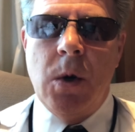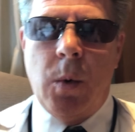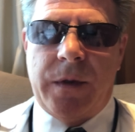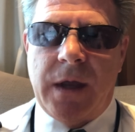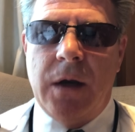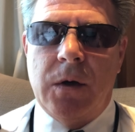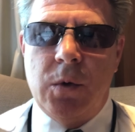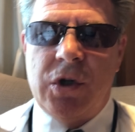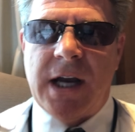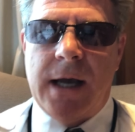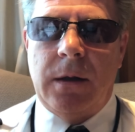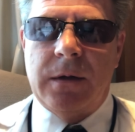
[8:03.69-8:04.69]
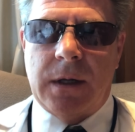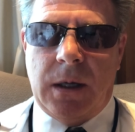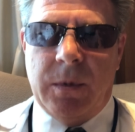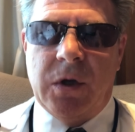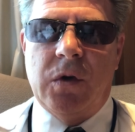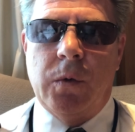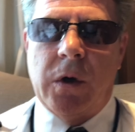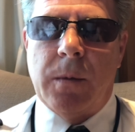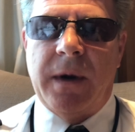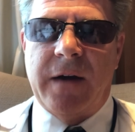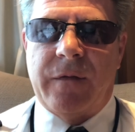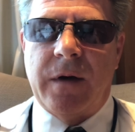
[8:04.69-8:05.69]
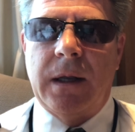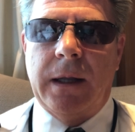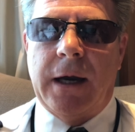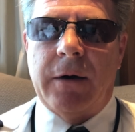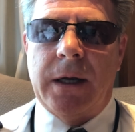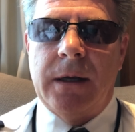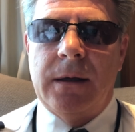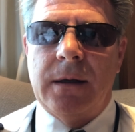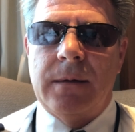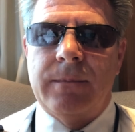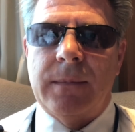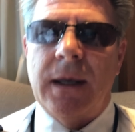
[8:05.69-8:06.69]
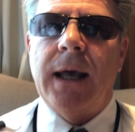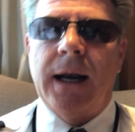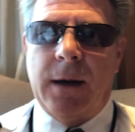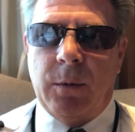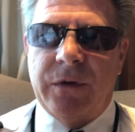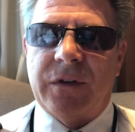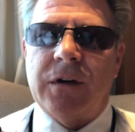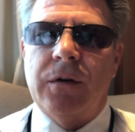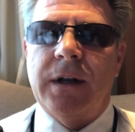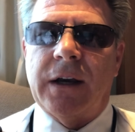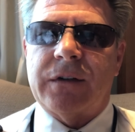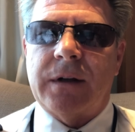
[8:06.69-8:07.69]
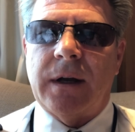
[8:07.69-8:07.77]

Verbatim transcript: with that new channel that I'll be doing with my friend Larry. And I will see you next